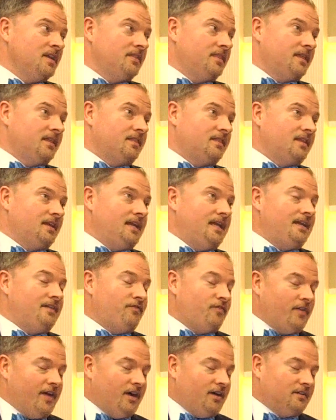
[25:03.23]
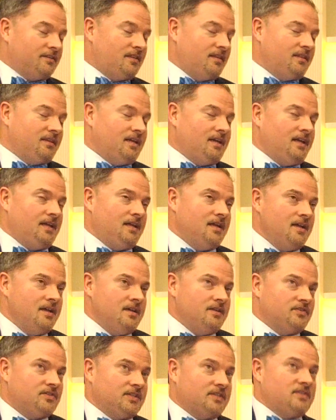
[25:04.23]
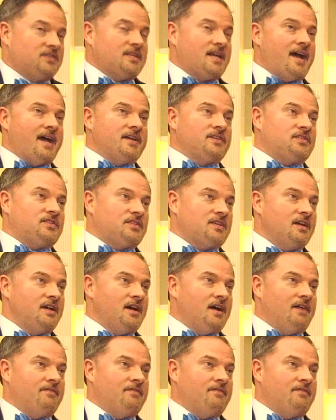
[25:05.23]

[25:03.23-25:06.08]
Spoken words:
that he felt the success